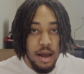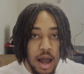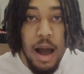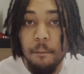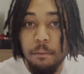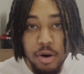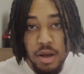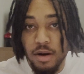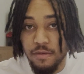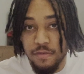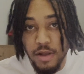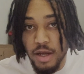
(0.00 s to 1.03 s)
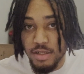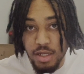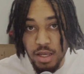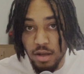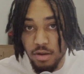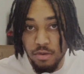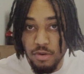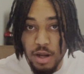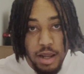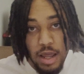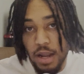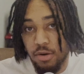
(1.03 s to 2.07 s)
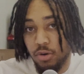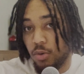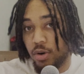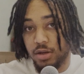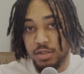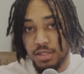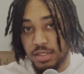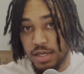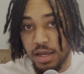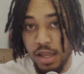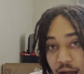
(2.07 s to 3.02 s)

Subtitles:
I'm booking a flight to Cancun. I don't know what else to say.